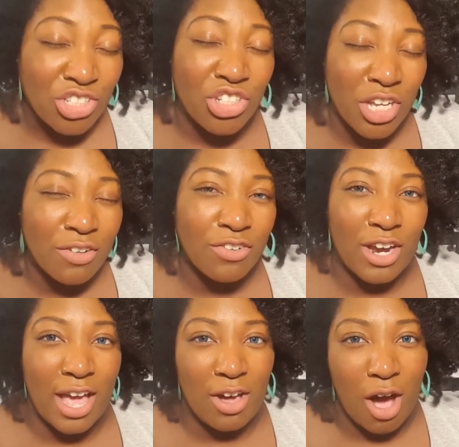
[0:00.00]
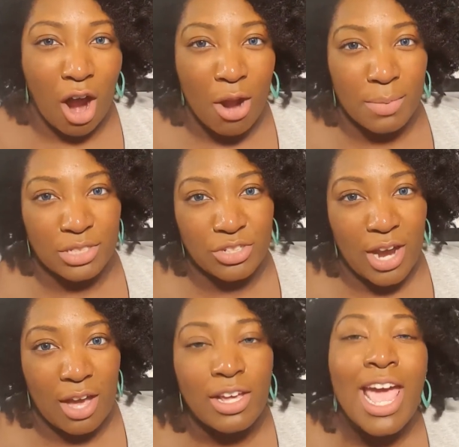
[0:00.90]
Jennifer L.
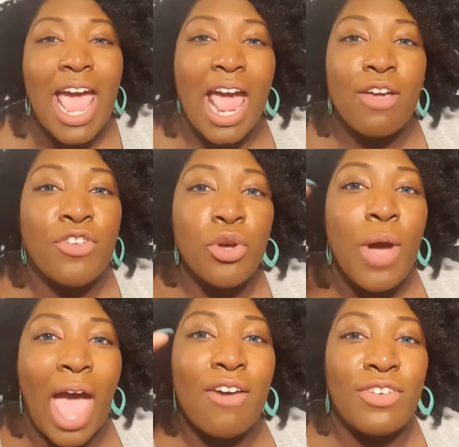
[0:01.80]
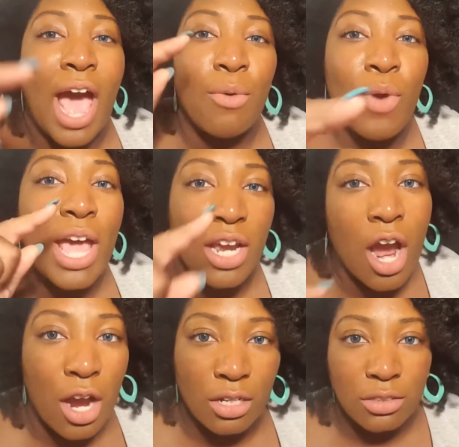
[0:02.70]
Armentrout. If you have not read
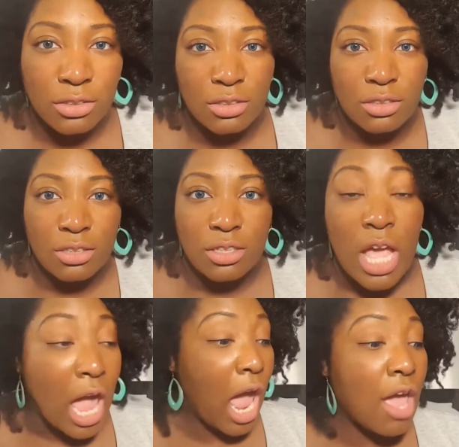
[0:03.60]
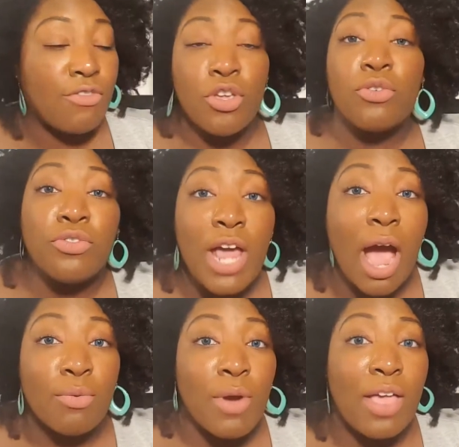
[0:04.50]
her, if you've
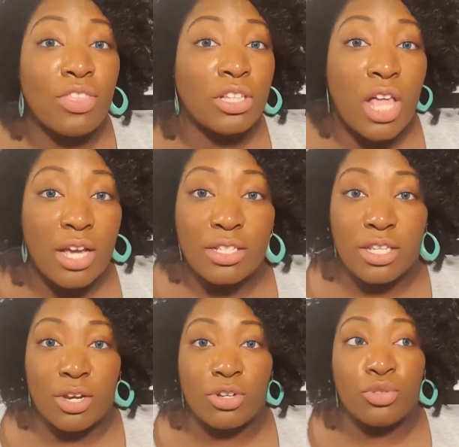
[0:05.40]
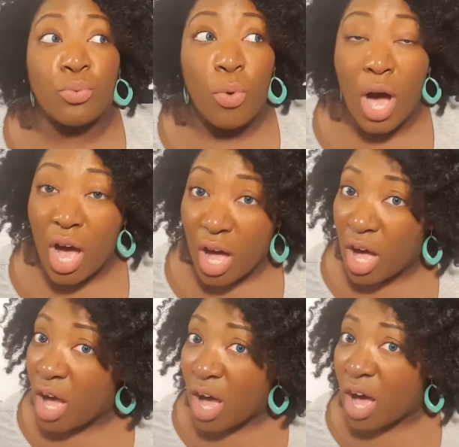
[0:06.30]
not read the Lux series,
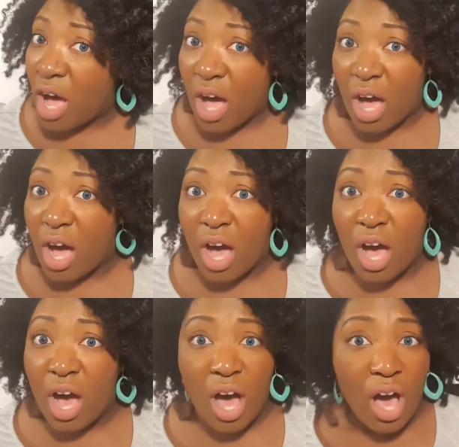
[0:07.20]
wow.